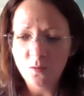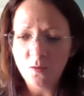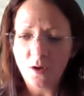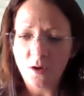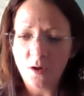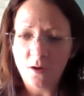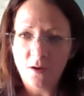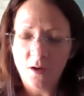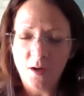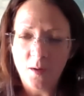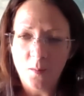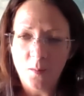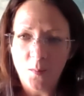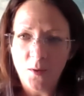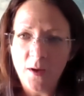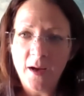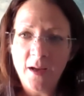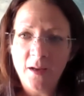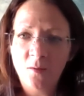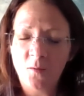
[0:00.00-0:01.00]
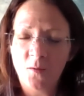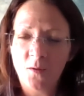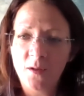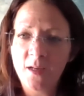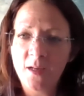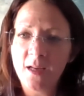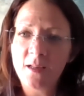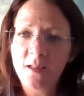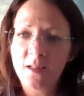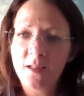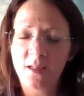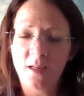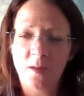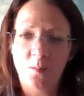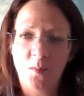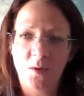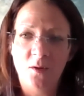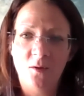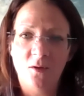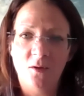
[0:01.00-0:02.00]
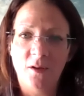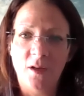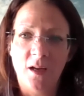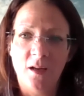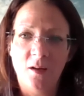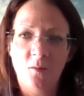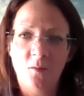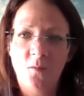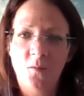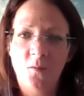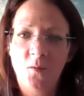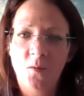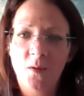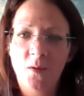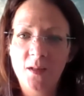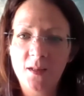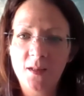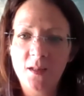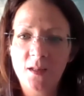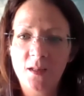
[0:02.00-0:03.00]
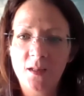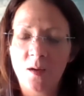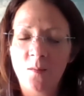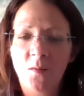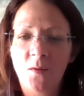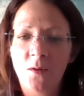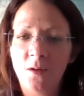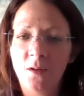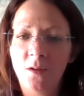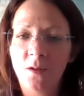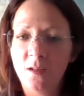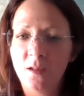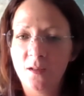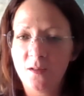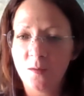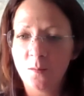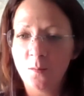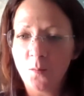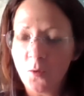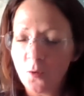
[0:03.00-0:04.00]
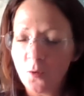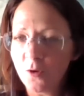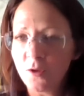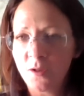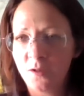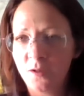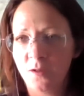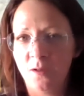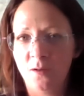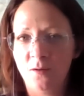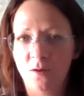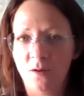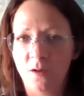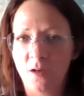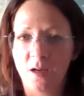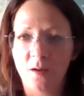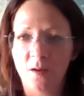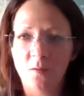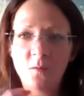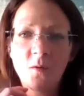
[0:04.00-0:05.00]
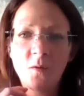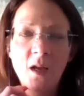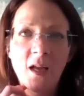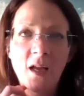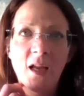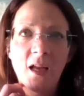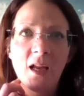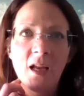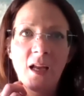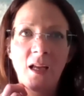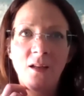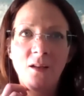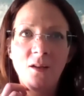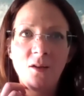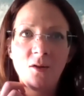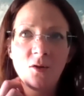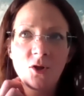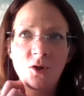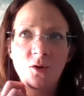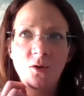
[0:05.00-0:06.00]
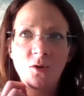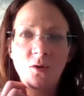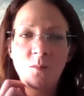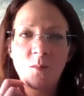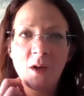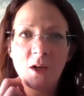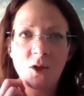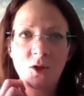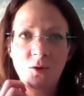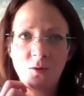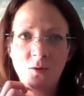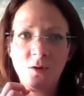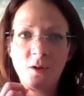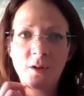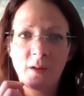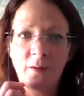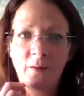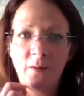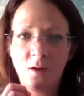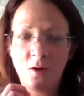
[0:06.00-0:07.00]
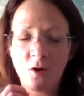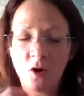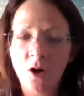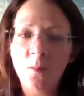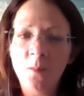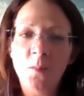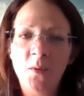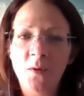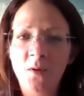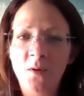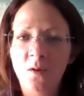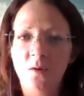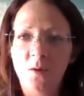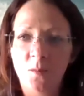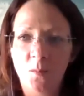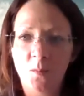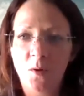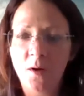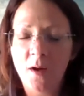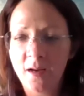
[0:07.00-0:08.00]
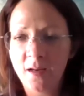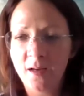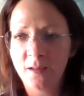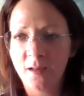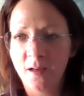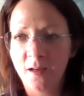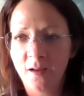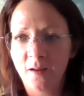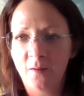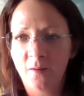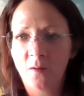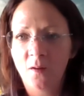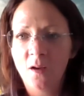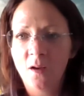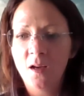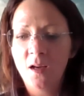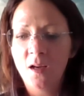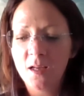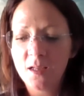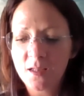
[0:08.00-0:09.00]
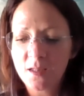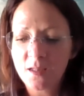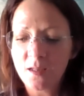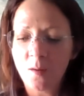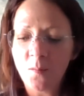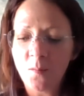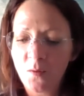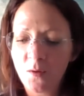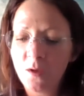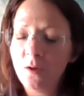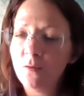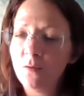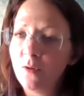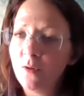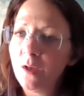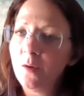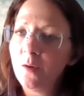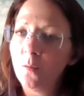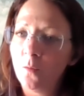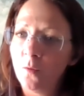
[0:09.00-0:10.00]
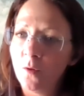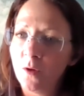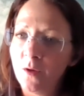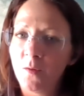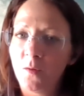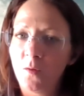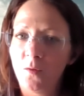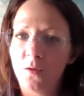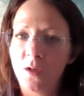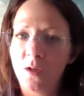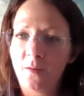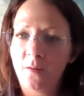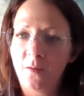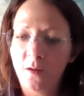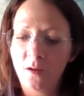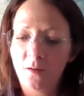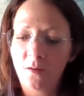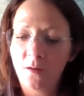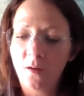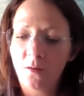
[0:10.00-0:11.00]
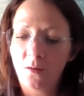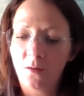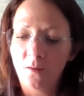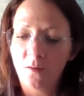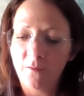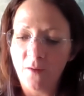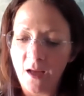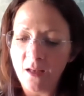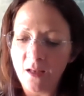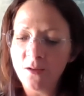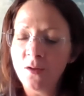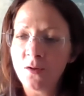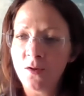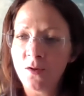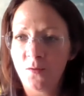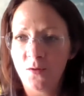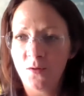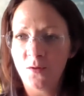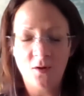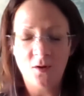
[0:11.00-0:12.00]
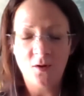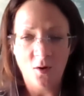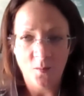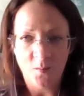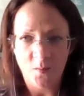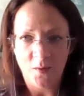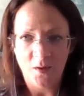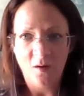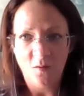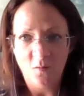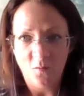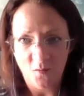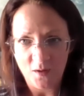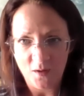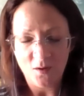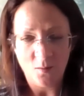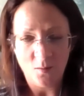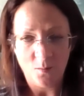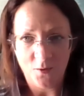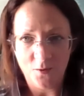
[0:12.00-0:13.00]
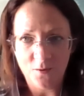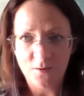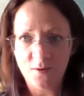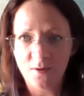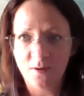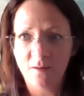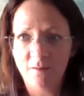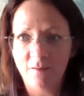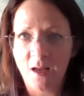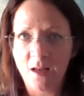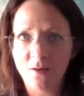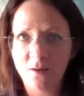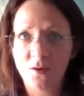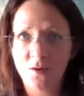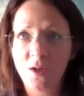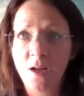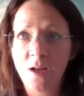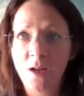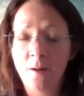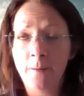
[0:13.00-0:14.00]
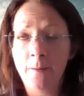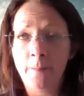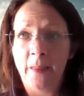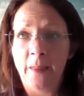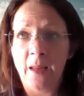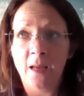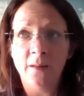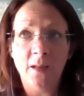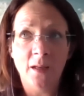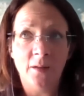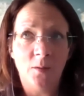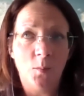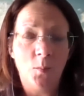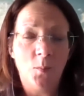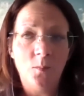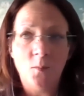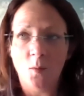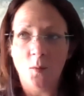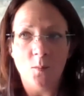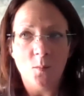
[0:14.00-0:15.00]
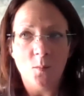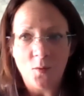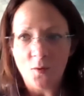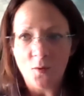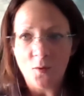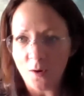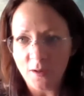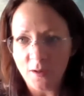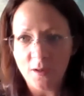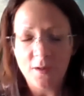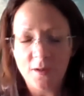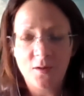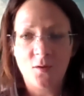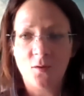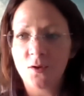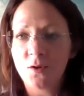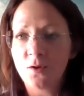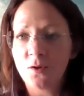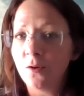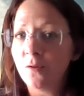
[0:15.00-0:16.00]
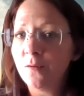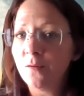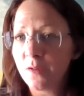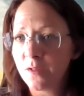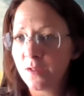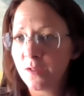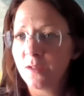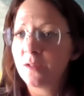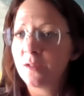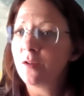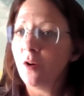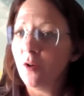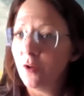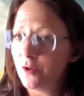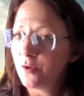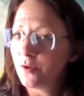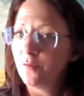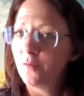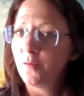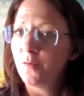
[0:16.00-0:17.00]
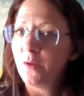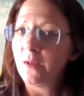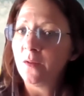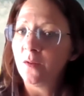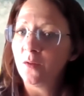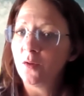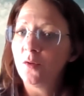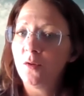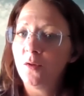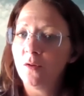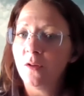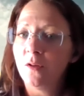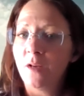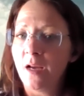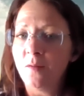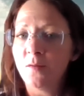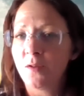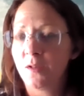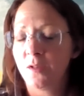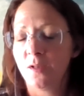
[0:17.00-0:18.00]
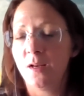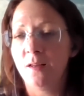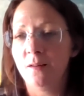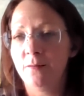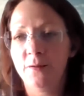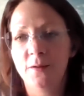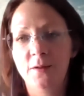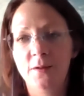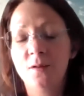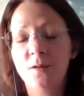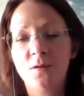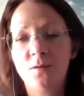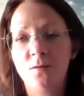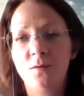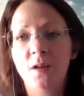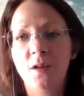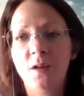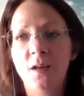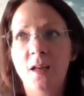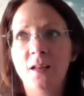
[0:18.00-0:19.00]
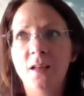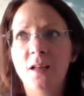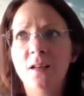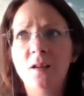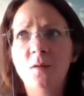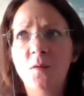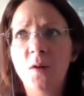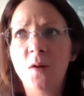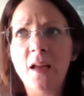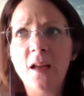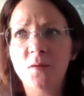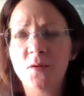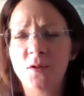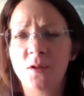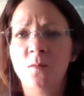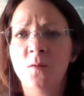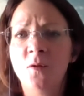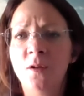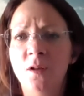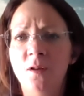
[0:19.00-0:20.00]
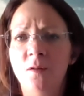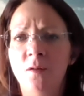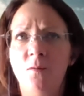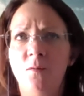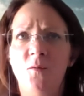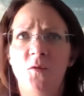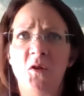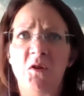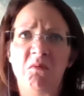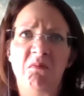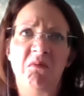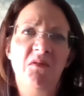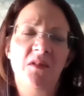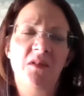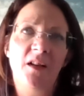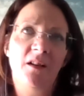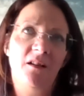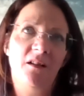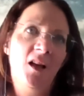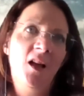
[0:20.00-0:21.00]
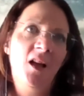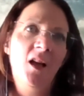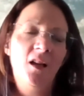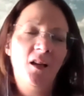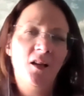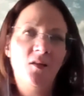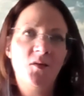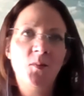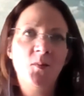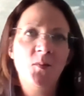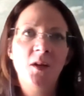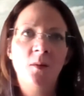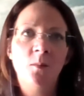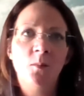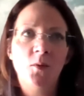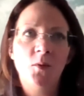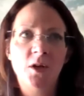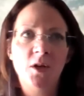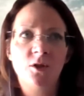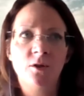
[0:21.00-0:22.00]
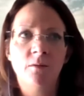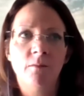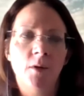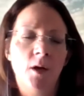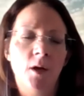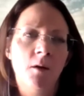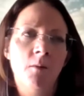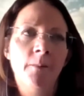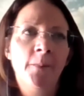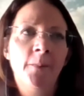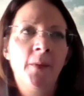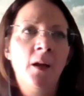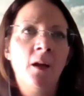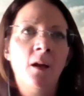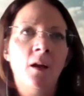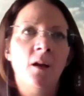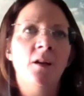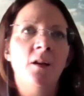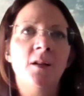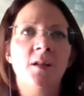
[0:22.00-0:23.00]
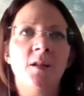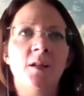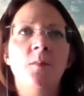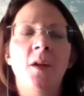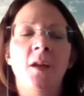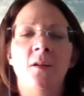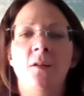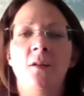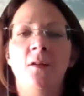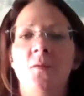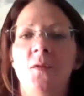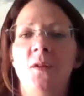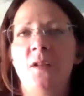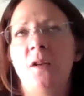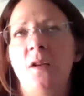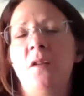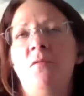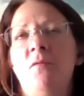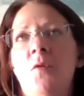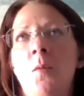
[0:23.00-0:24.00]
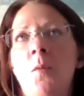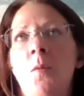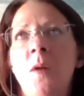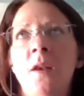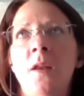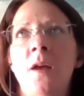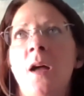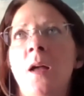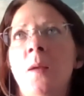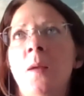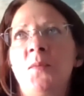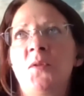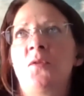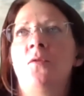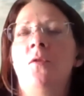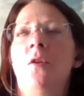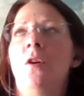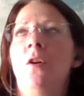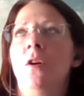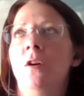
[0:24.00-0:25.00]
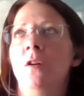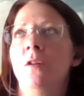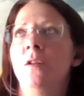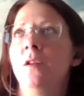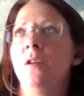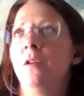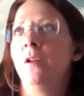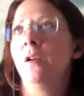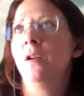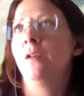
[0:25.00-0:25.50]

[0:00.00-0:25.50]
are applying for next step in your life. This is something that is important in your life, and you should make sure that the company you're applying at is something you really want to, that the values of this company fits your personal values, and that the products or services also fit into your lifestyle. This is really, and if I have someone in front of me who's like, gives me the impression, well, it doesn't matter if it's like Roma Labs or